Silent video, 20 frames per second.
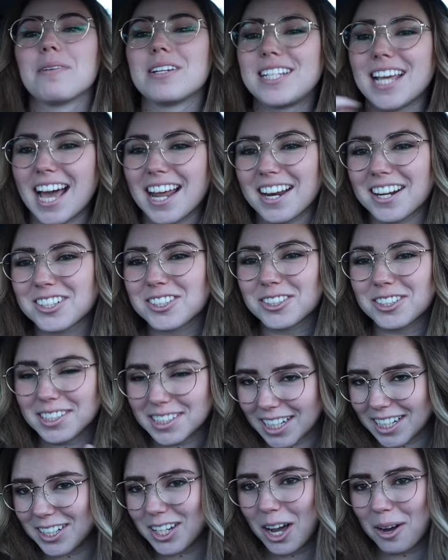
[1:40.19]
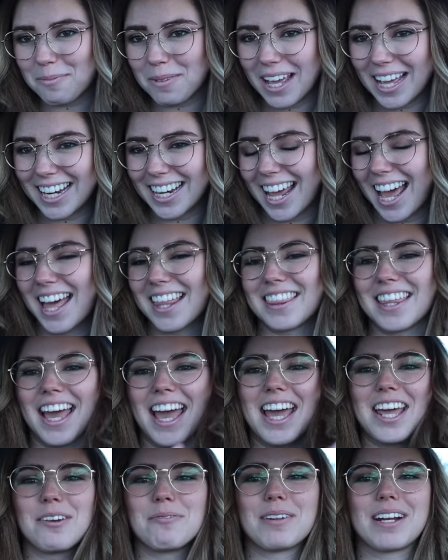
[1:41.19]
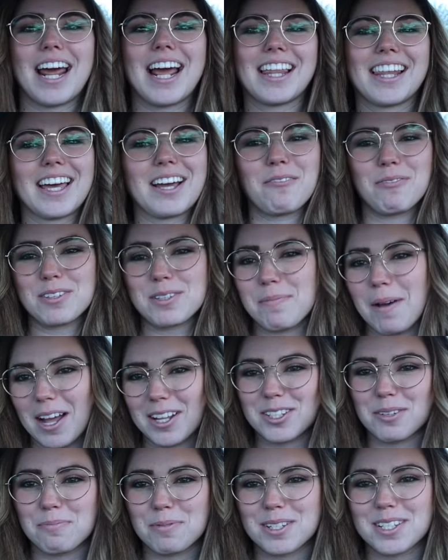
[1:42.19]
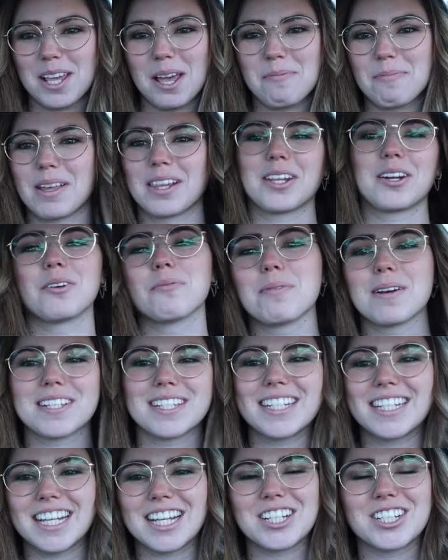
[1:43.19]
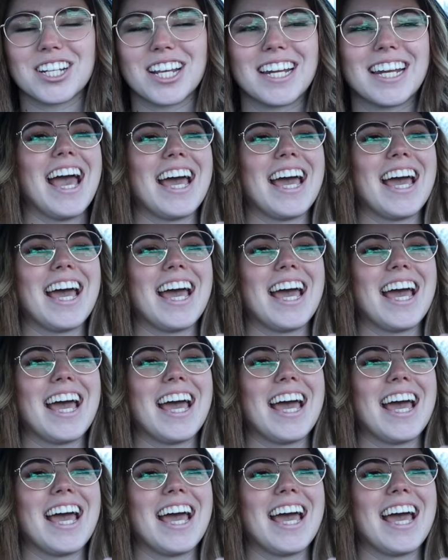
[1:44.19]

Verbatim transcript: My dad actually did come in at the end when I like was about to present my little presentation,